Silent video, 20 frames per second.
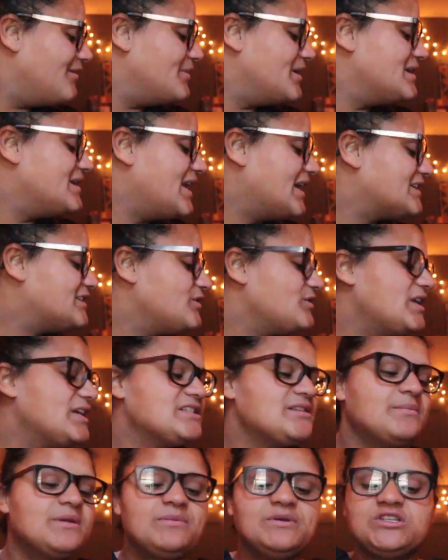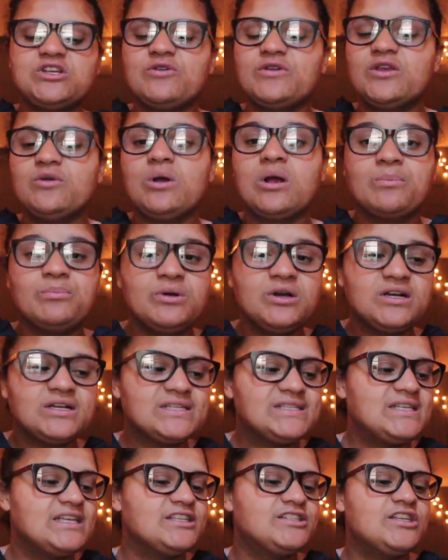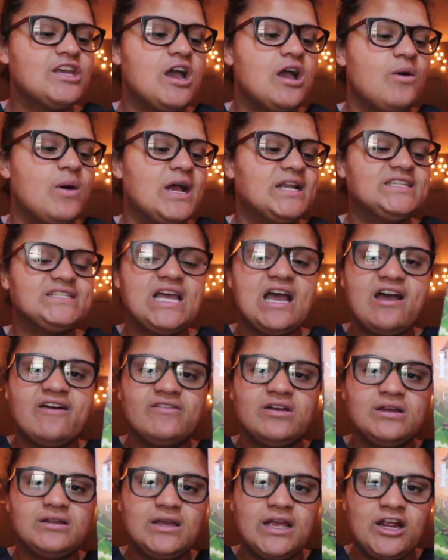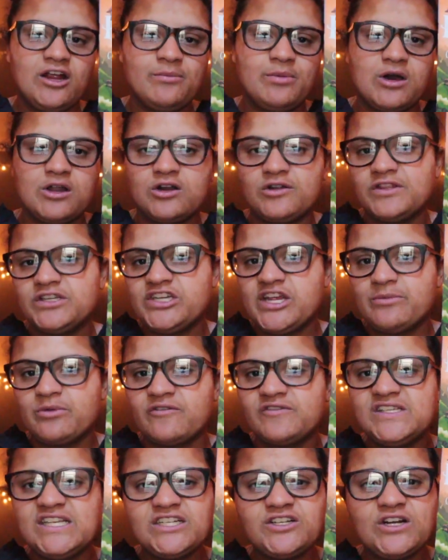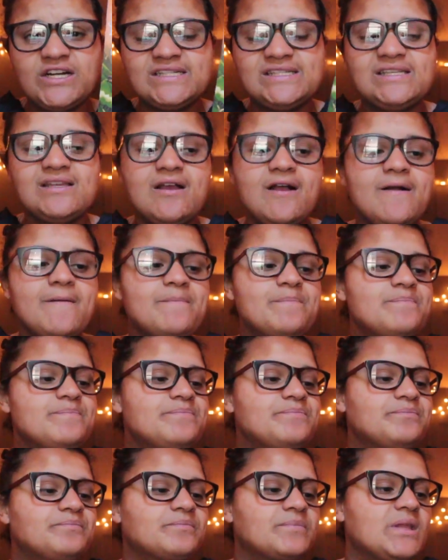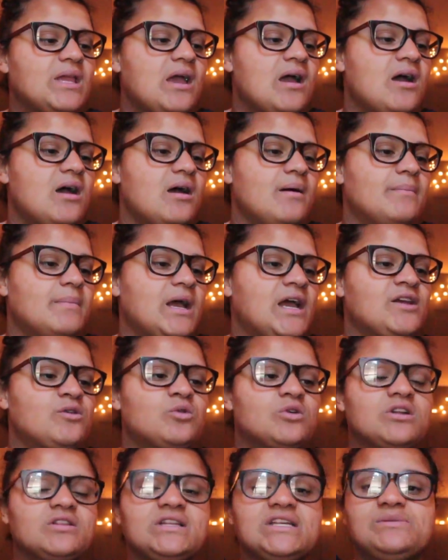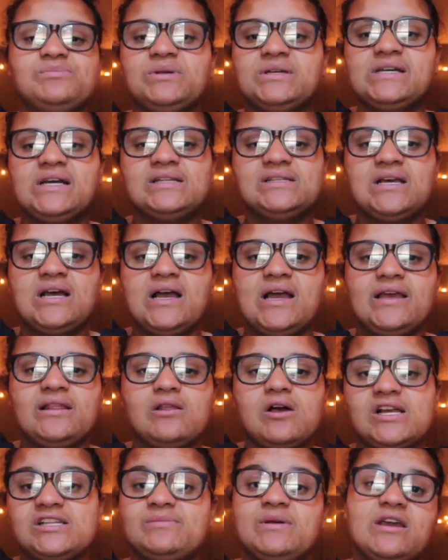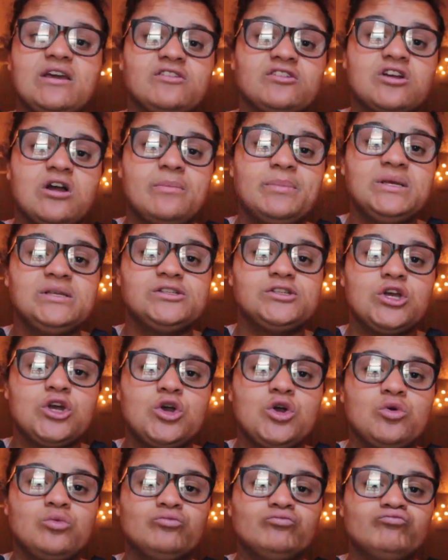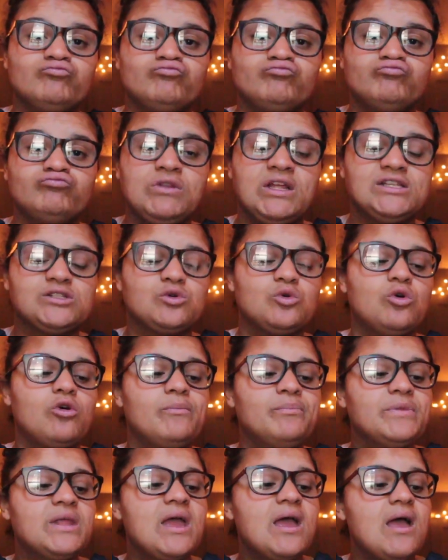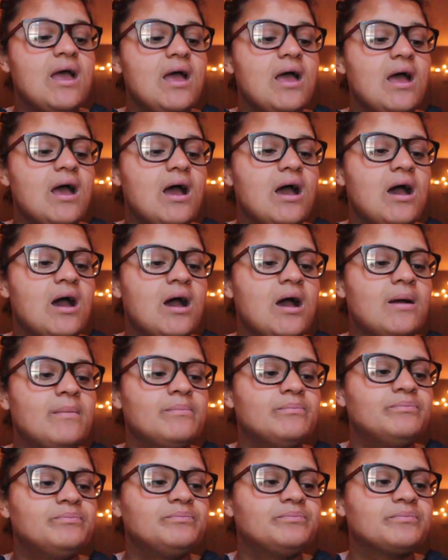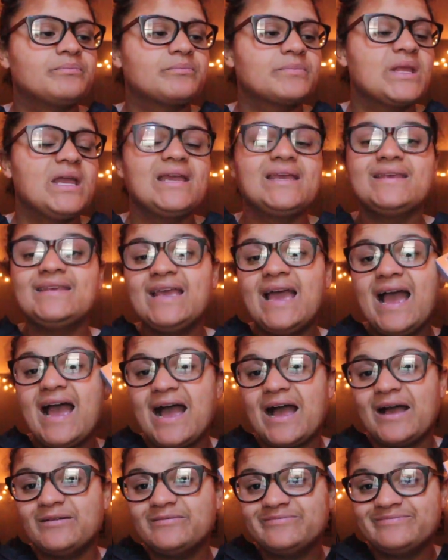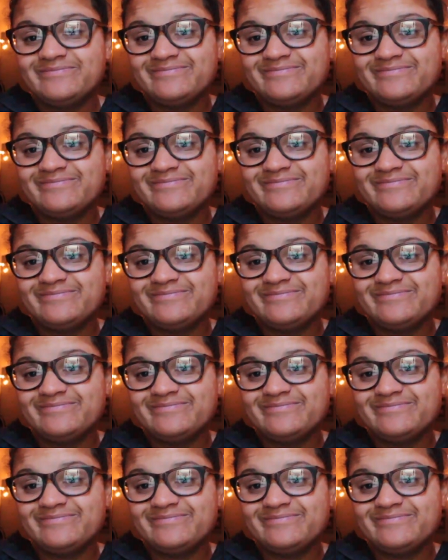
next two things I'm gonna be showing you are books. So I just have Harry Potter and the Chamber of Secrets. I ordered this because I lost my other copy, so that's cool. Yeah,